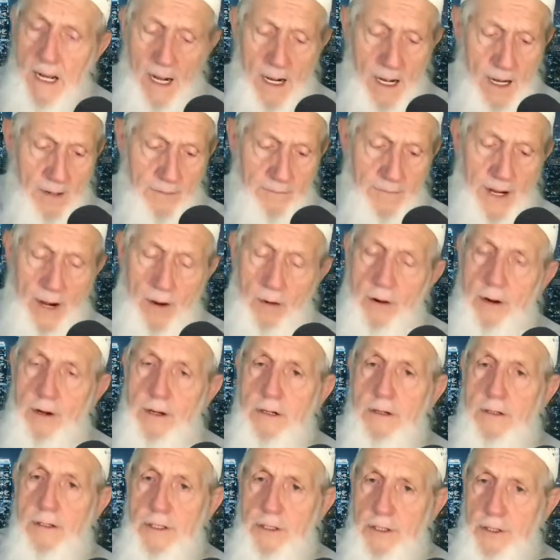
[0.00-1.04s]
our
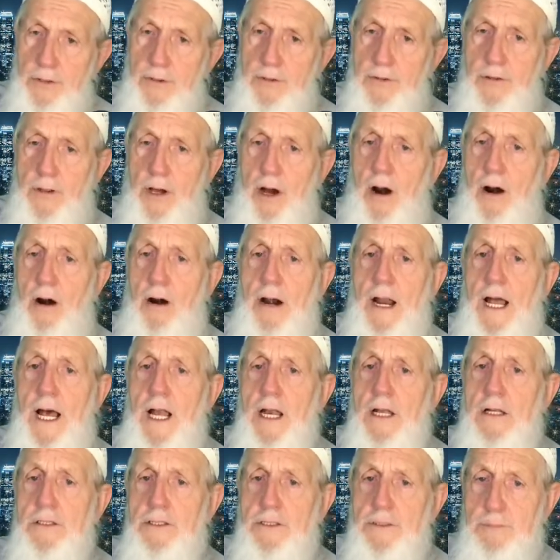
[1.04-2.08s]
youth are
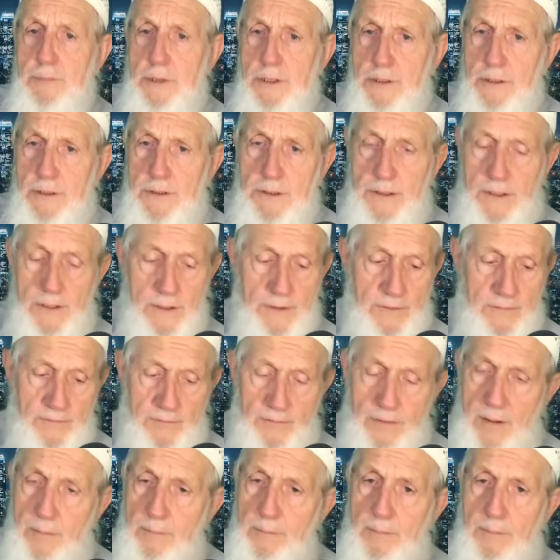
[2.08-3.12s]
eligible
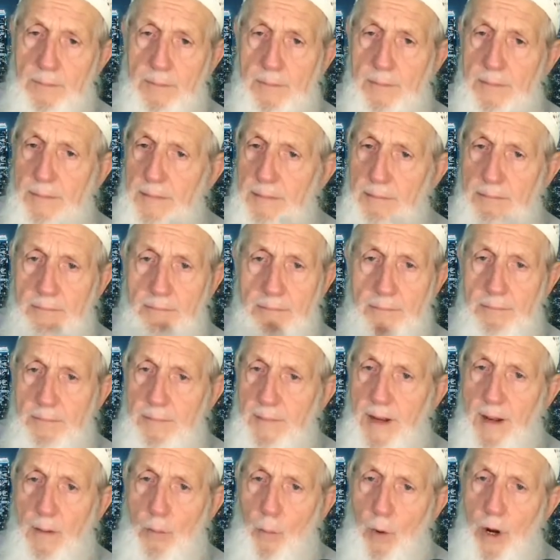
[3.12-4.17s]
from
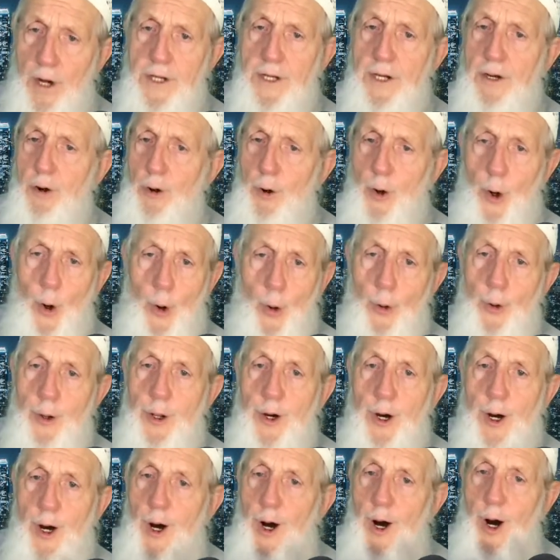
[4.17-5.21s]
1 year old
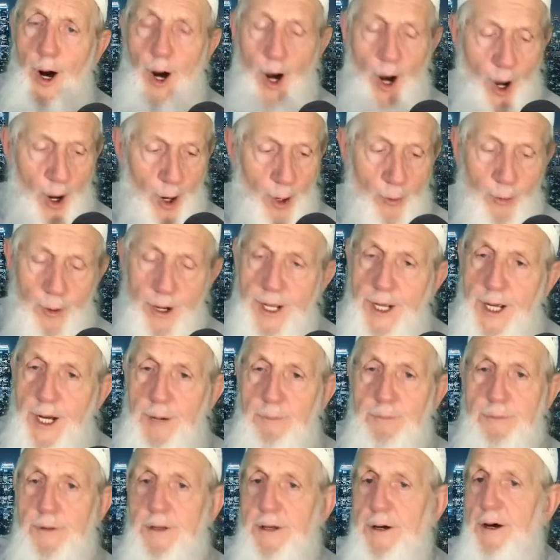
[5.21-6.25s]
all the way up
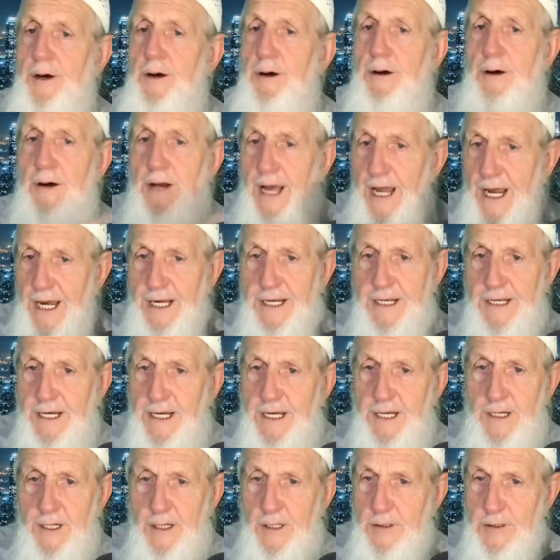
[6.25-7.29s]
to 18
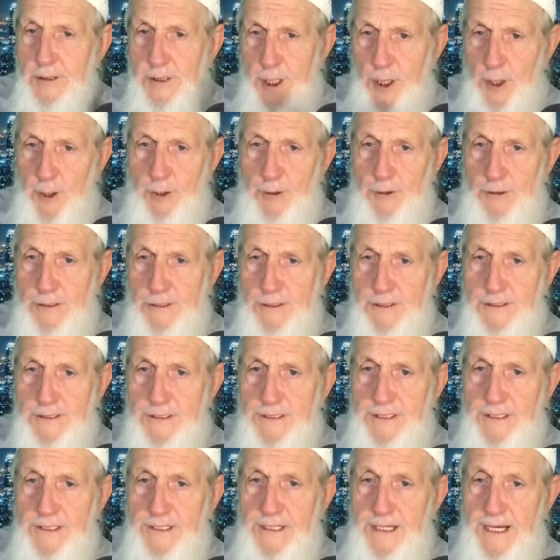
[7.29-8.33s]
years old.
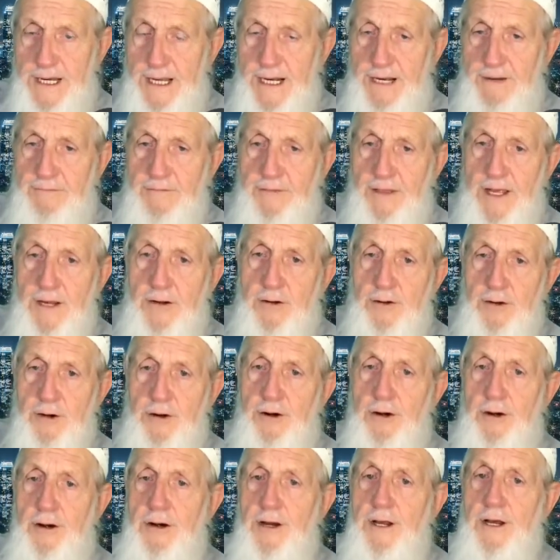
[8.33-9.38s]
And if they
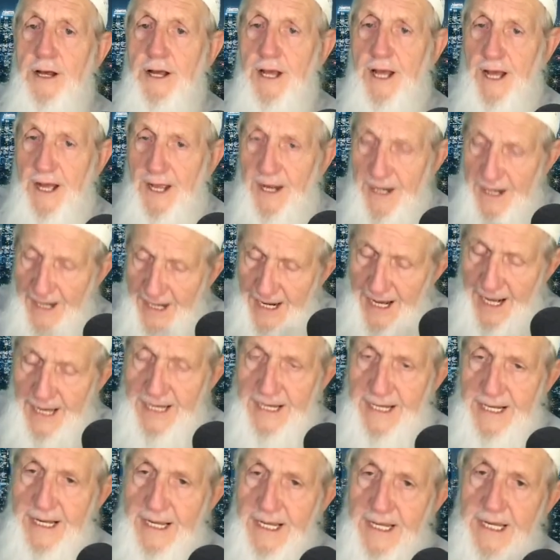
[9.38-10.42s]
turned
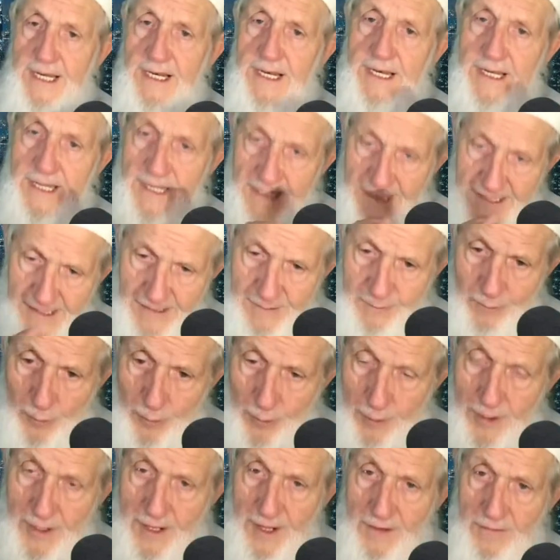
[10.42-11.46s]
19
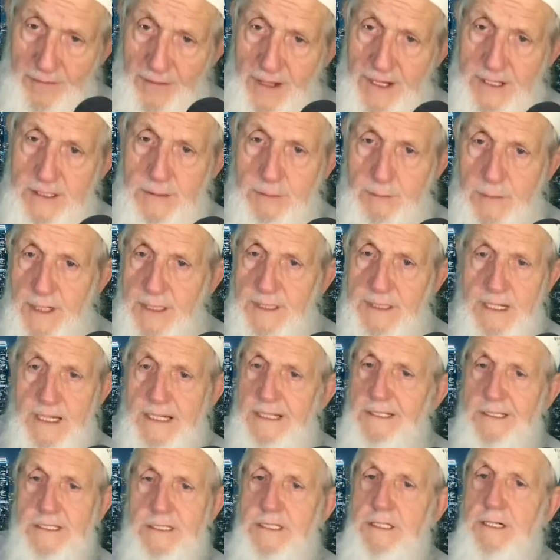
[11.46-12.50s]
in this month, they
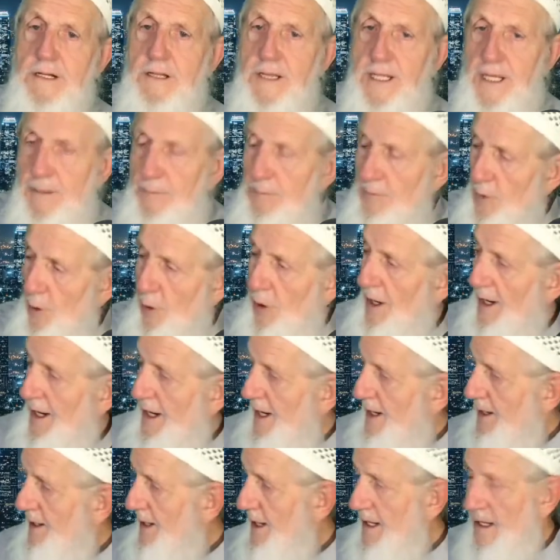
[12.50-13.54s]
still let them go ahead.
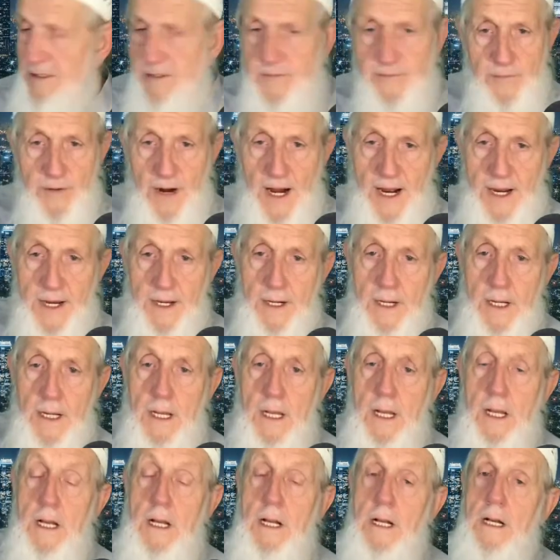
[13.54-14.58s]
That's fine.
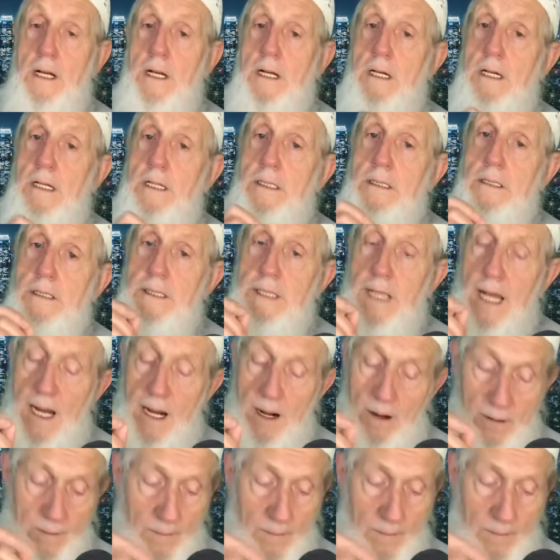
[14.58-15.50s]
Now,